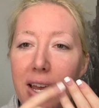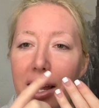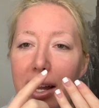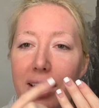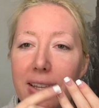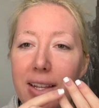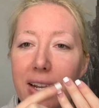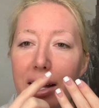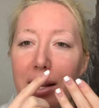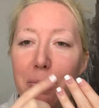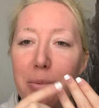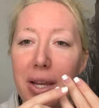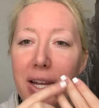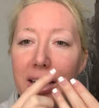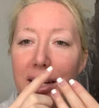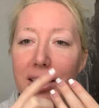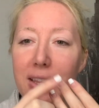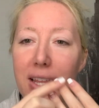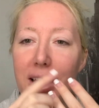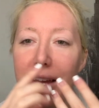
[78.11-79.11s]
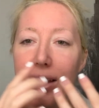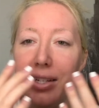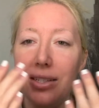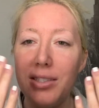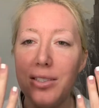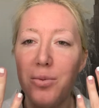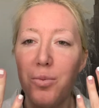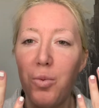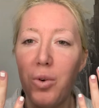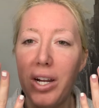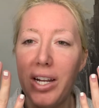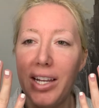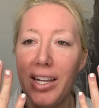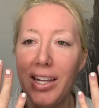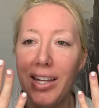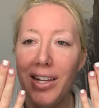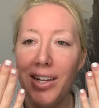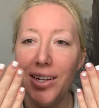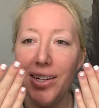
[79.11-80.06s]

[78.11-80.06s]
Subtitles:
and then I painted the ends white.